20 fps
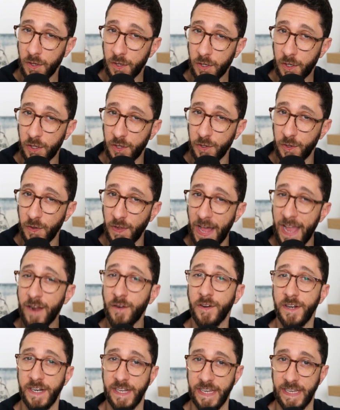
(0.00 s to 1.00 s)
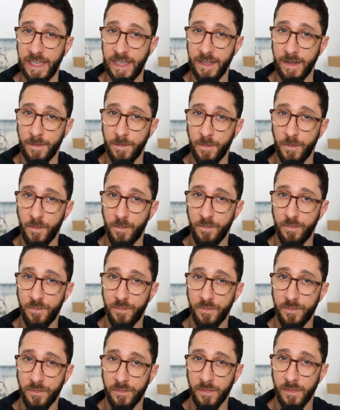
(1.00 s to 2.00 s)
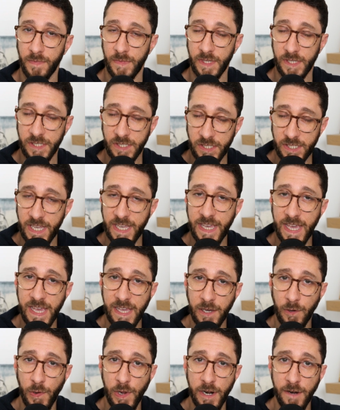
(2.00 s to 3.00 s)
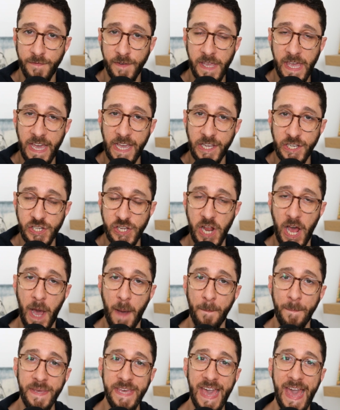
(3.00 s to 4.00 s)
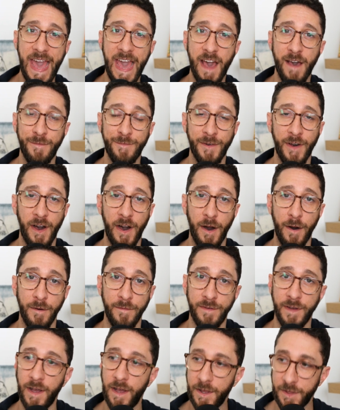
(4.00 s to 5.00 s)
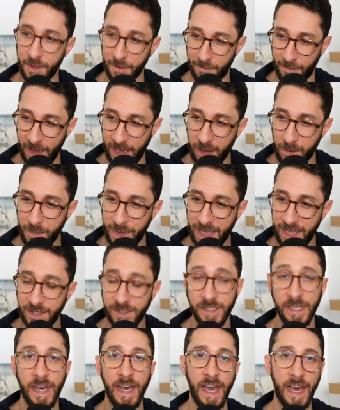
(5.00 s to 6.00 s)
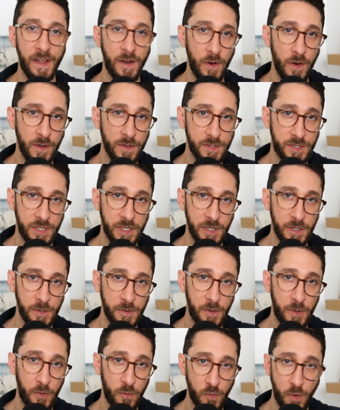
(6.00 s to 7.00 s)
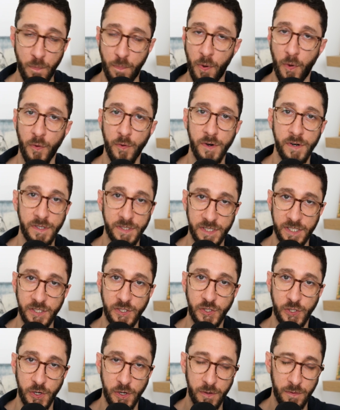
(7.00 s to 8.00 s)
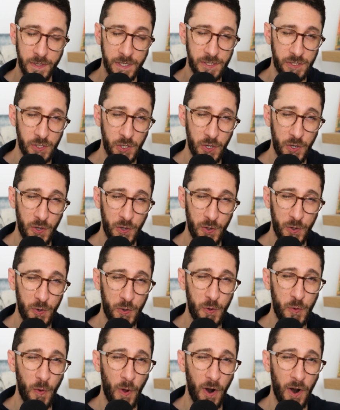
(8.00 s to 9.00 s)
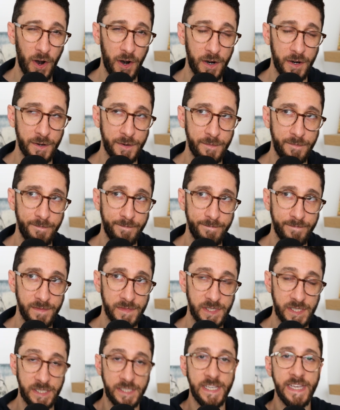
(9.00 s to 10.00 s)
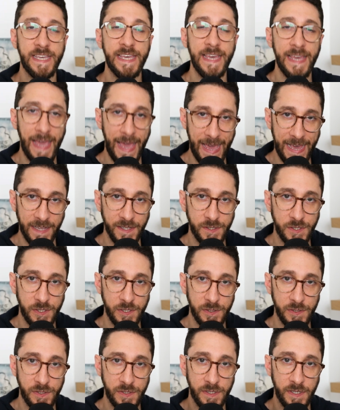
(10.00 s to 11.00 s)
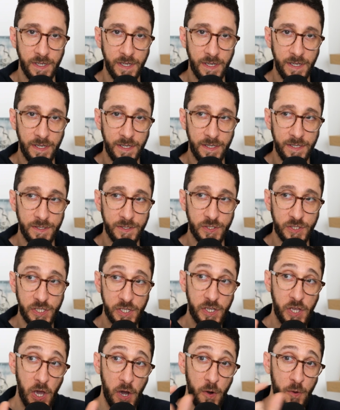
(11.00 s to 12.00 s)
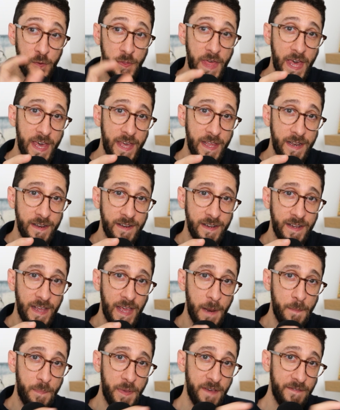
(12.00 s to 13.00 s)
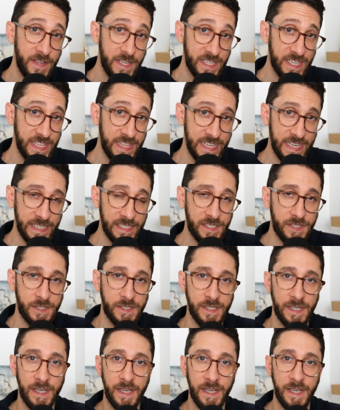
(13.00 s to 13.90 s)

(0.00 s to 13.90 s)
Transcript: clarity, seeking clarification on behalf of the fan base and also reporters and journalists who are seeking answers, to go then and pivot to this